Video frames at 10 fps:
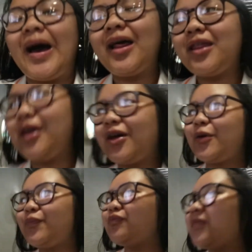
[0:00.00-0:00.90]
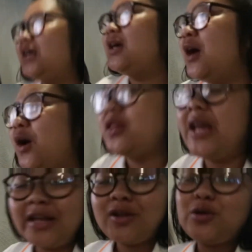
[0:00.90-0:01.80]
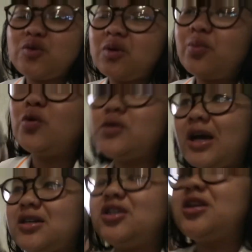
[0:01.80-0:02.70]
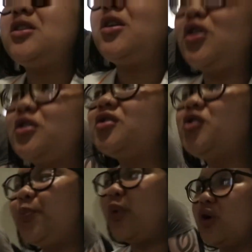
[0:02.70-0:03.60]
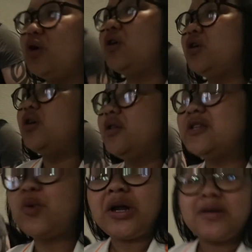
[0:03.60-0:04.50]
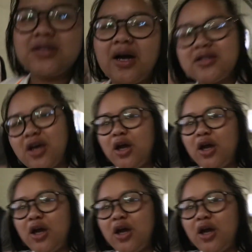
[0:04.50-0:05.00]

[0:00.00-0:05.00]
Bath. The indoor swimming pool is actually closed, but there's one outside, so